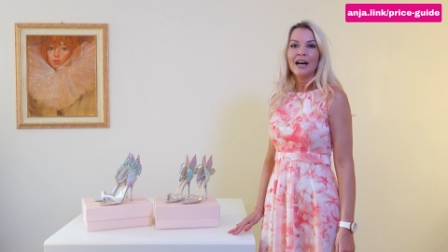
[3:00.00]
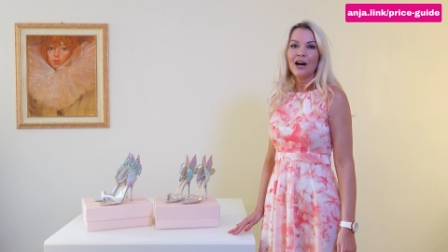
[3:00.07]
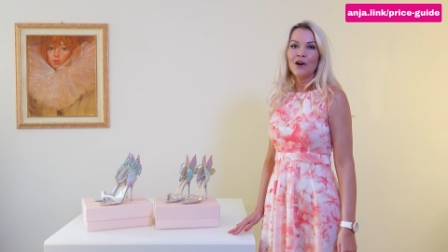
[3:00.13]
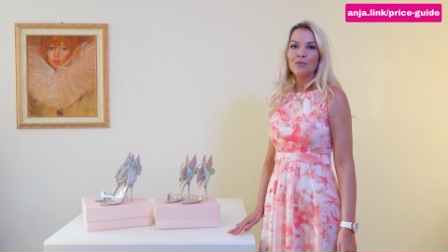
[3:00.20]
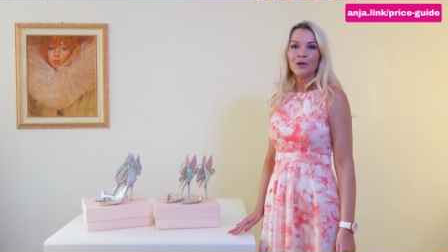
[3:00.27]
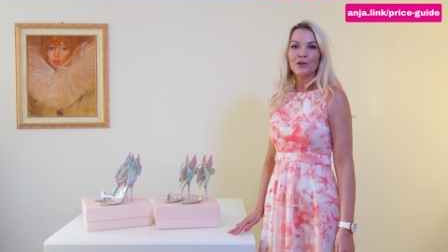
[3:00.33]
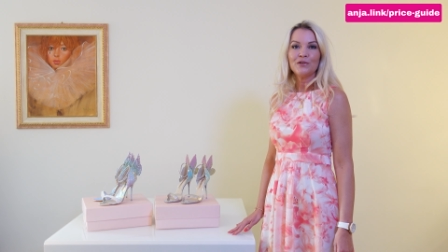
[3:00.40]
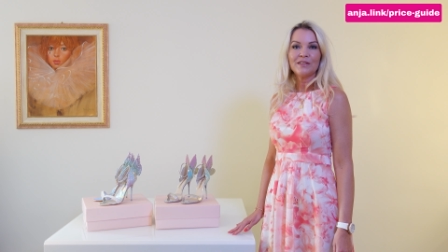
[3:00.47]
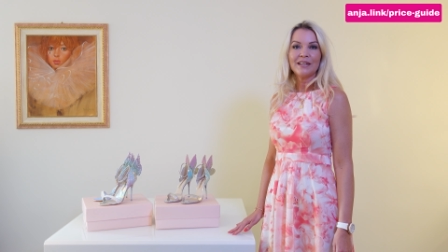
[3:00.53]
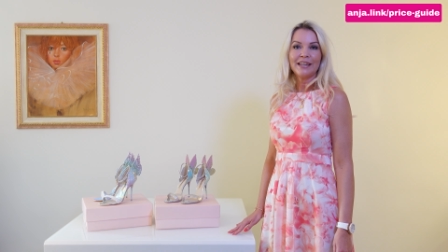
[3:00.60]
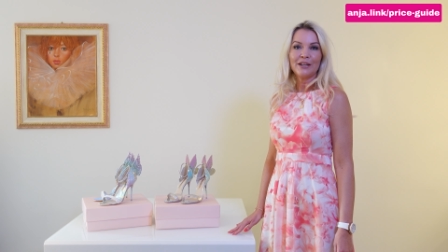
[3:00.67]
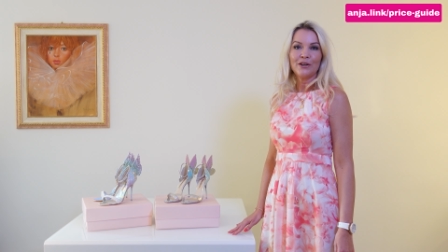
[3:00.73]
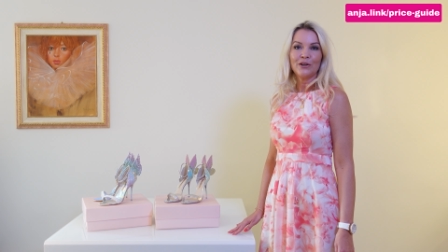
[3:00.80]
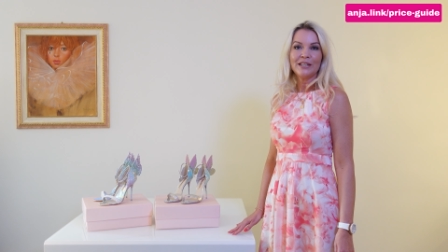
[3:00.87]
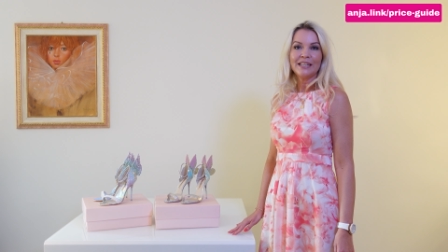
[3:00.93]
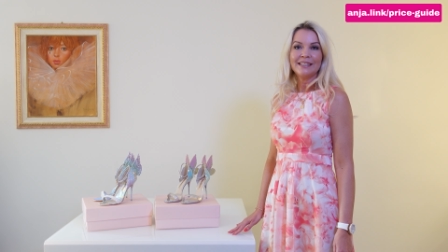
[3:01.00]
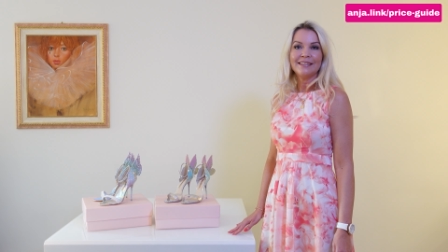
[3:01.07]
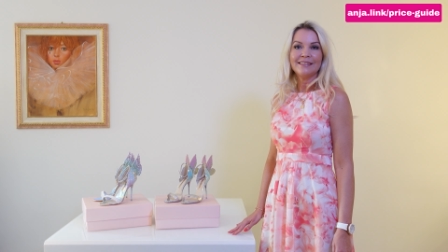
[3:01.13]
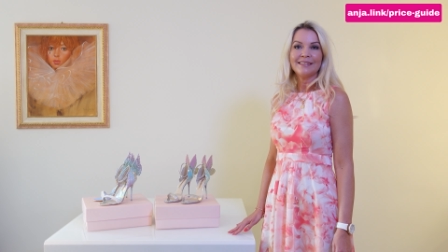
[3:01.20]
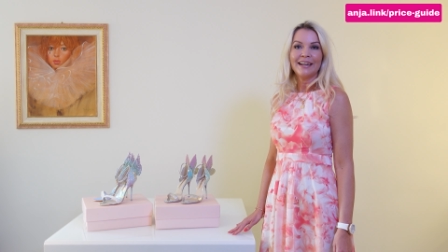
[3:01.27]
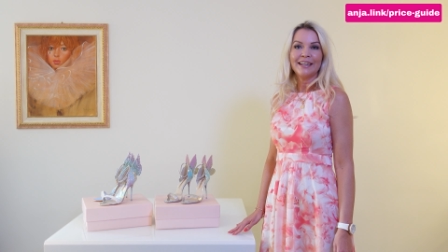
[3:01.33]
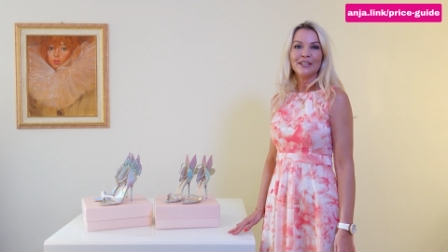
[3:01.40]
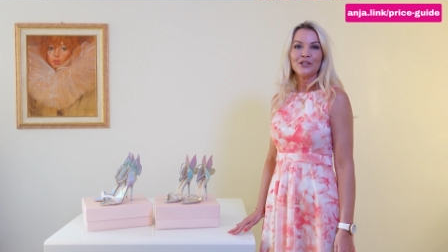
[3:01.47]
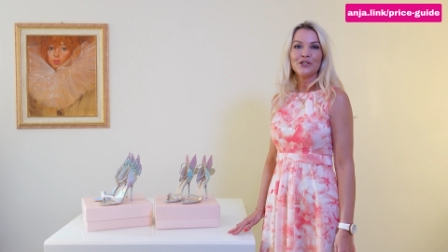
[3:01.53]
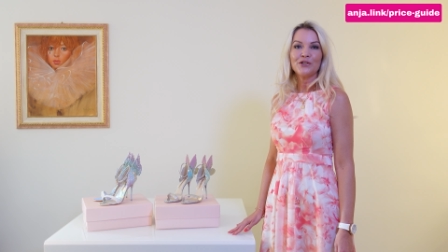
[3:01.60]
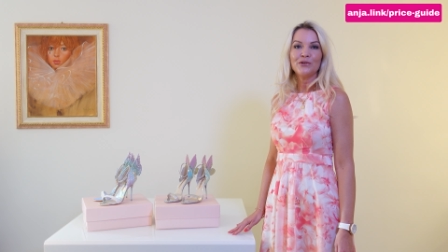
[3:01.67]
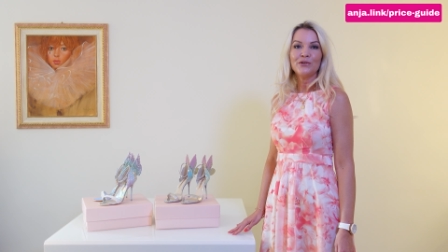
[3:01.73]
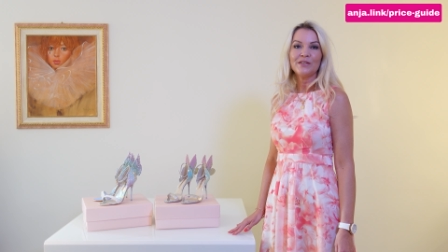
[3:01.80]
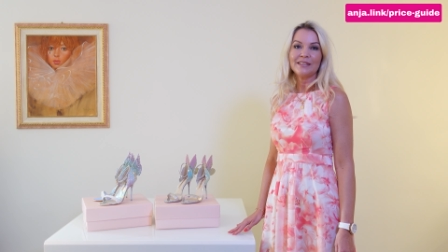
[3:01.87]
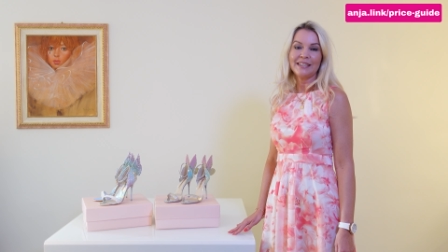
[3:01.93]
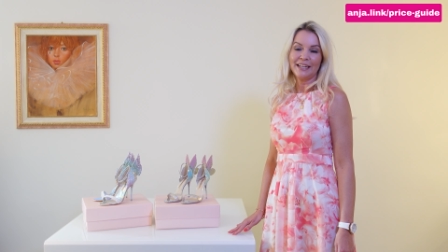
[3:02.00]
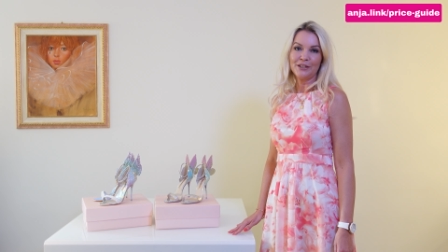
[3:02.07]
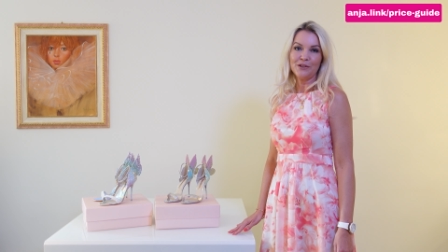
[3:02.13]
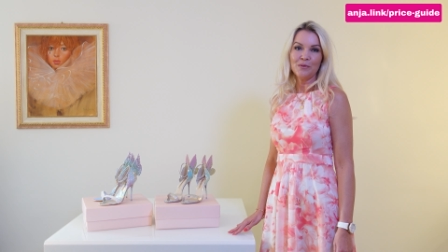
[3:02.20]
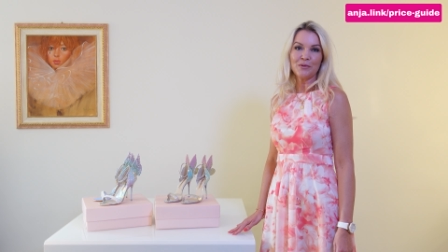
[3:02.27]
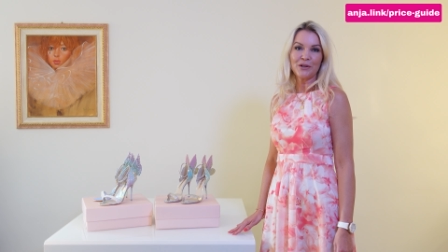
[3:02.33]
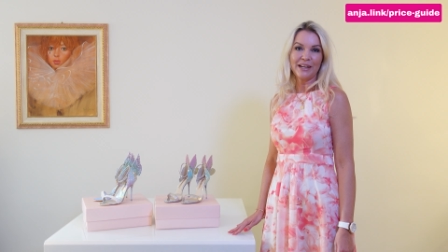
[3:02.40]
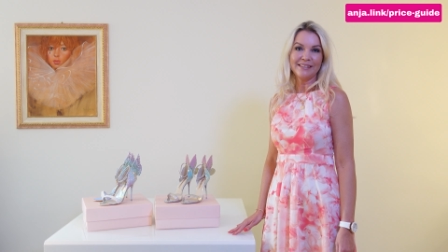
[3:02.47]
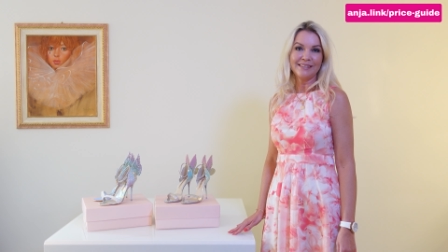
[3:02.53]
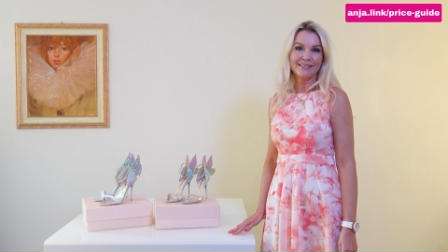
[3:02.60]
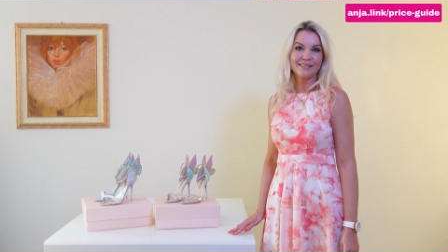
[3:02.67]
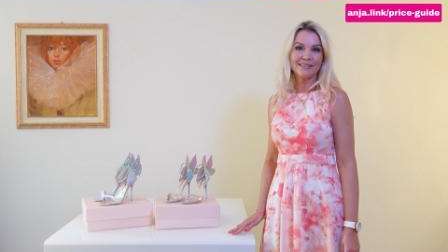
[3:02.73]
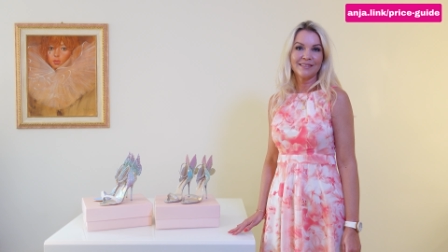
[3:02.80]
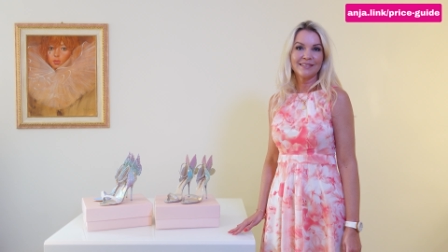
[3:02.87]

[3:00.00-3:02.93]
how most iconic designer shoes tend to price.